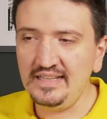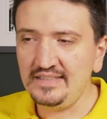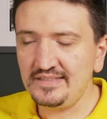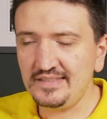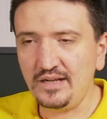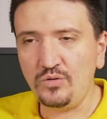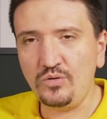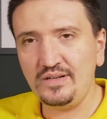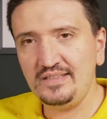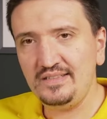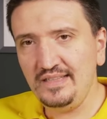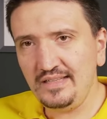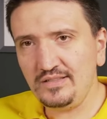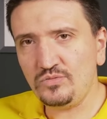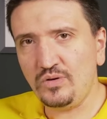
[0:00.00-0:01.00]
So
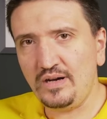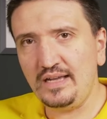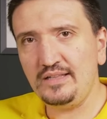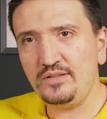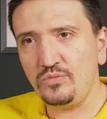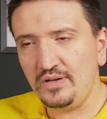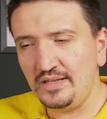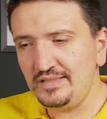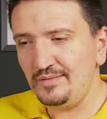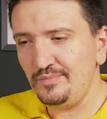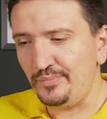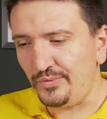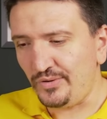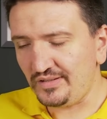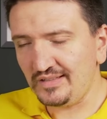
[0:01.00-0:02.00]
this is why it was
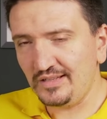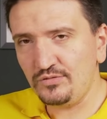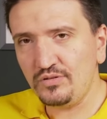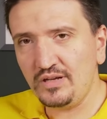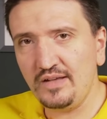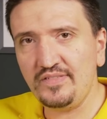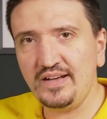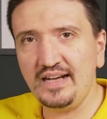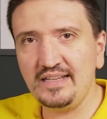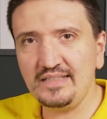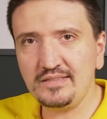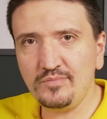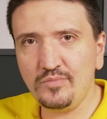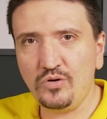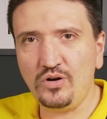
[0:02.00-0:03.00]
important to have a
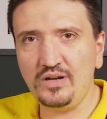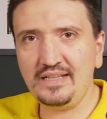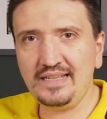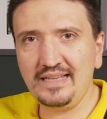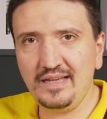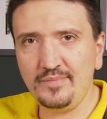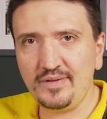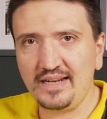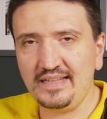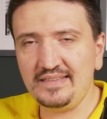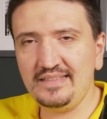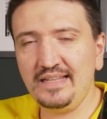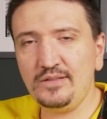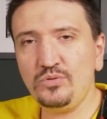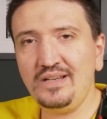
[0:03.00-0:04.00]
small camera
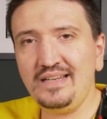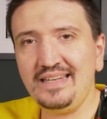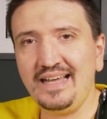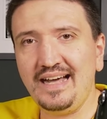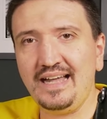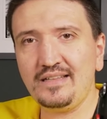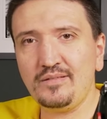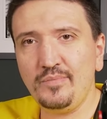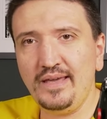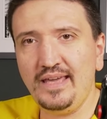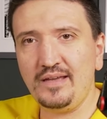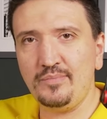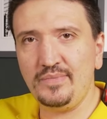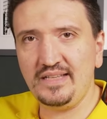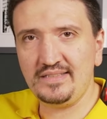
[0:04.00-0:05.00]
that will not
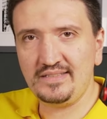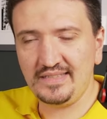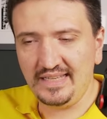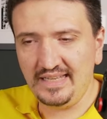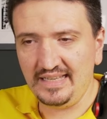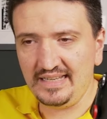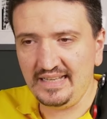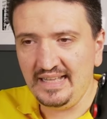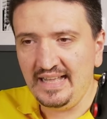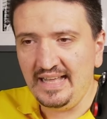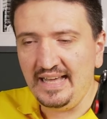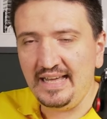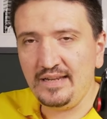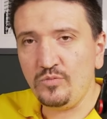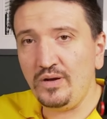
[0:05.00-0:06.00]
make me sink.
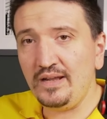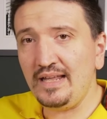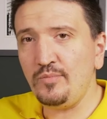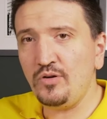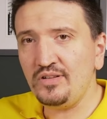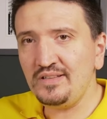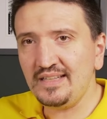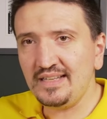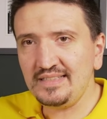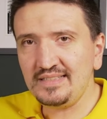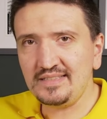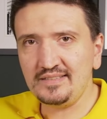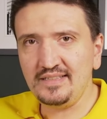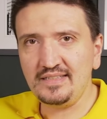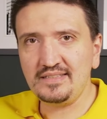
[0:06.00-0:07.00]
And when I'm on the
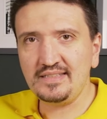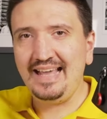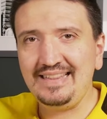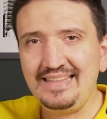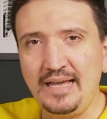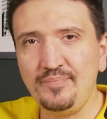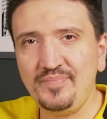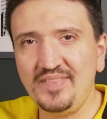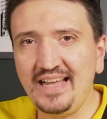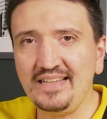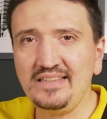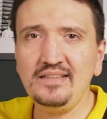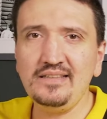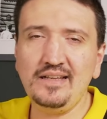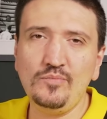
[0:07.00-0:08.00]
streets and I'm
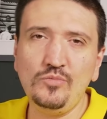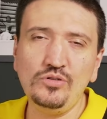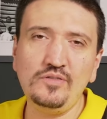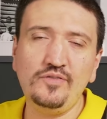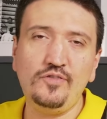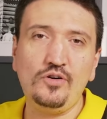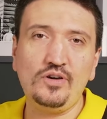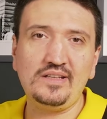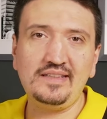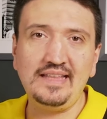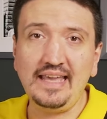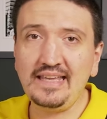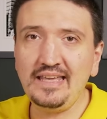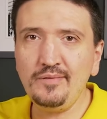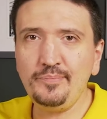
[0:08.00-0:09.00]
not in the mood for
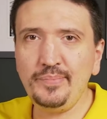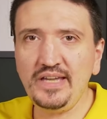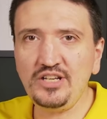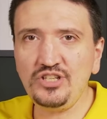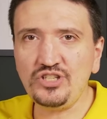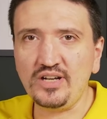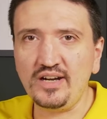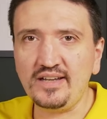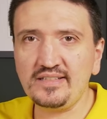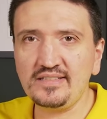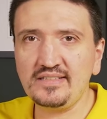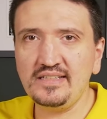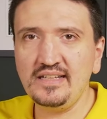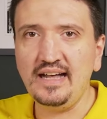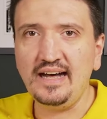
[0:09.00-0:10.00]
taking
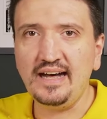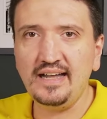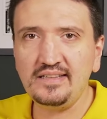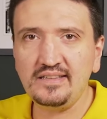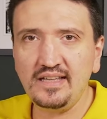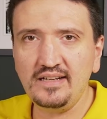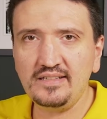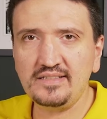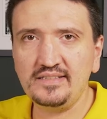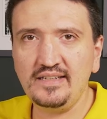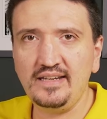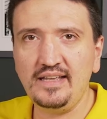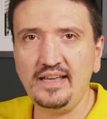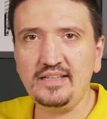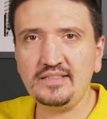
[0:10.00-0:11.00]
pictures, a tilt
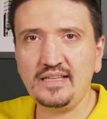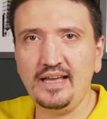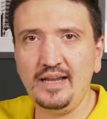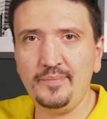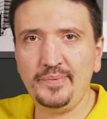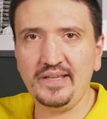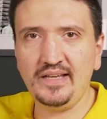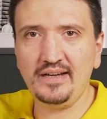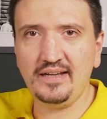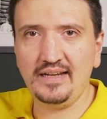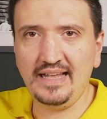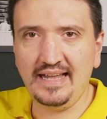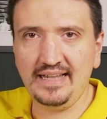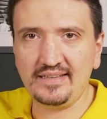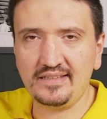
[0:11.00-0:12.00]
screen is helping a
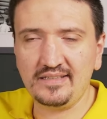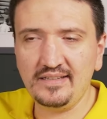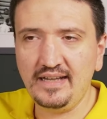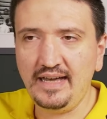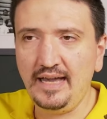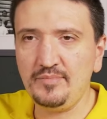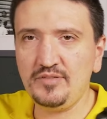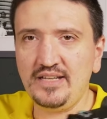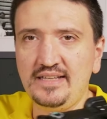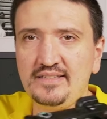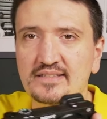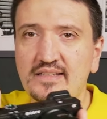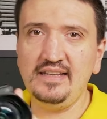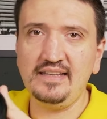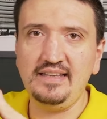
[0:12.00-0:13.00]
lot. I'm
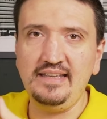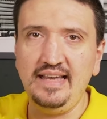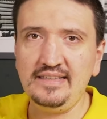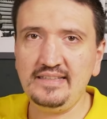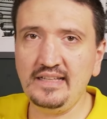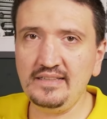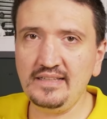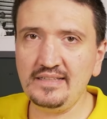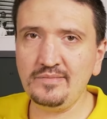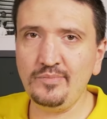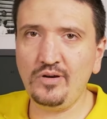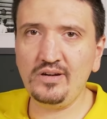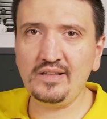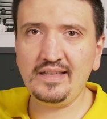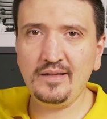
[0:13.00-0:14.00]
just getting the
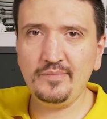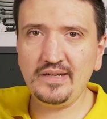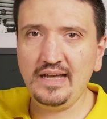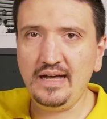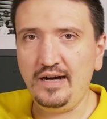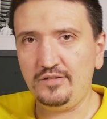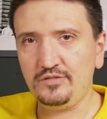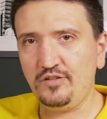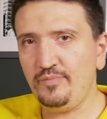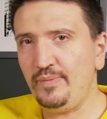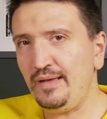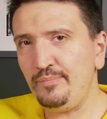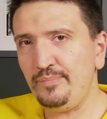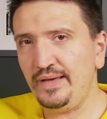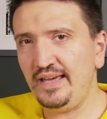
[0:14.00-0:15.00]
small camera out of
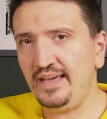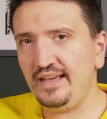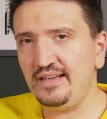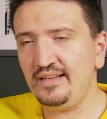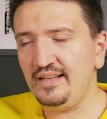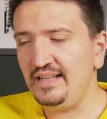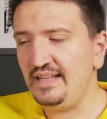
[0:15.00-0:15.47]
my bag,